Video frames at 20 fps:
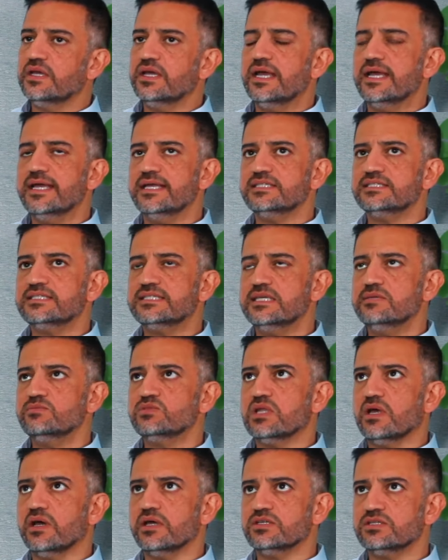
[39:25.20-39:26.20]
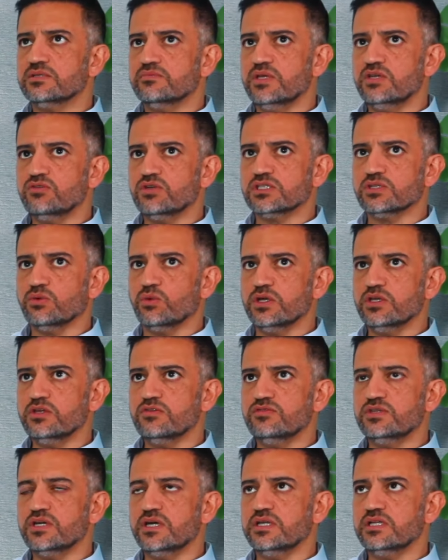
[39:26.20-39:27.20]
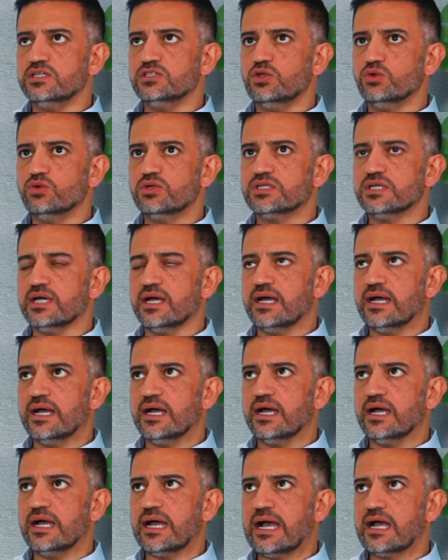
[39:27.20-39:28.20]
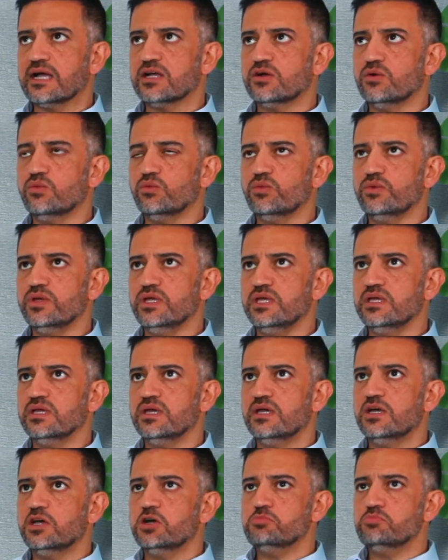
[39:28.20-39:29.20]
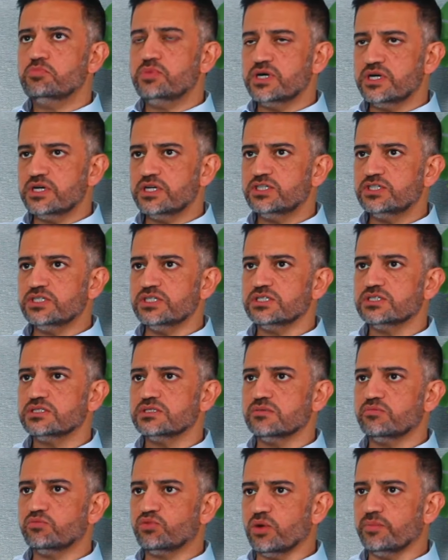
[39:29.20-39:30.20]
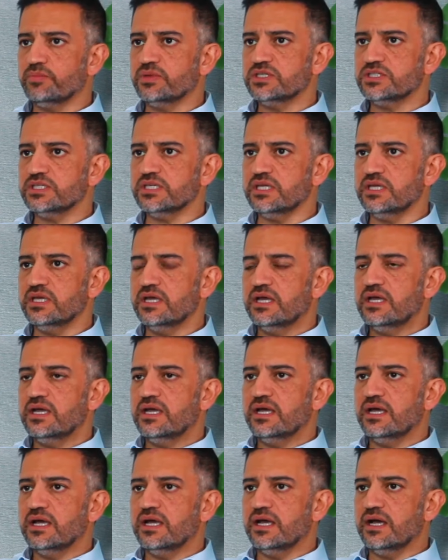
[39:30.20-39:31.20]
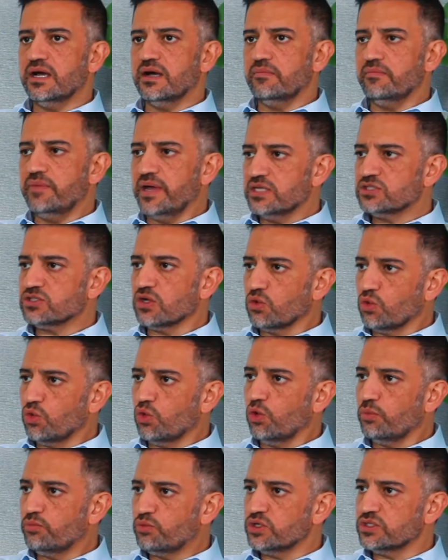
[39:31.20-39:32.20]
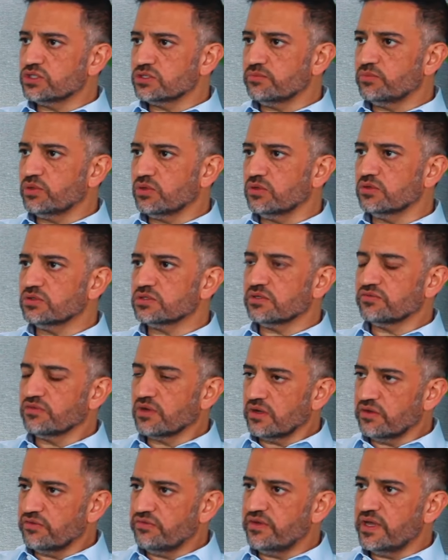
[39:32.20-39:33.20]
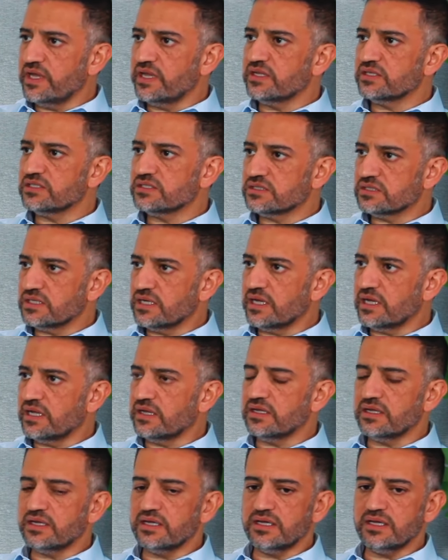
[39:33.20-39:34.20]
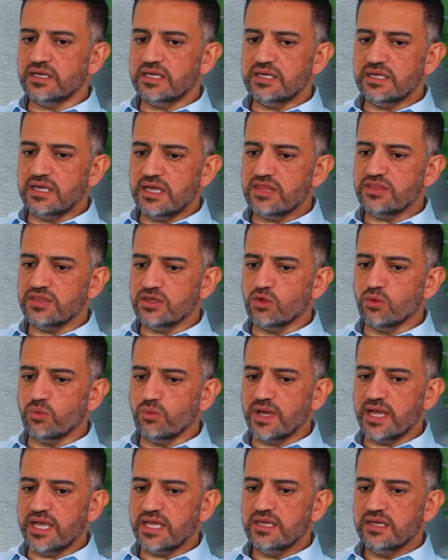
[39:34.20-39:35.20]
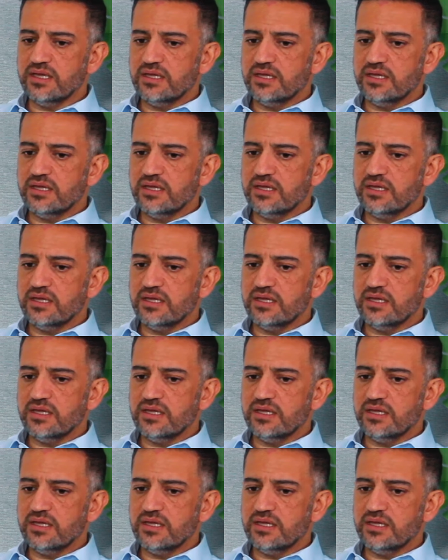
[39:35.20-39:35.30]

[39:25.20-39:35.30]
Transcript: It seems like to me, Raza, what you've done is looked at how can we purchase property uh, based on core principles of kind of fairness and uh, in an ethical way,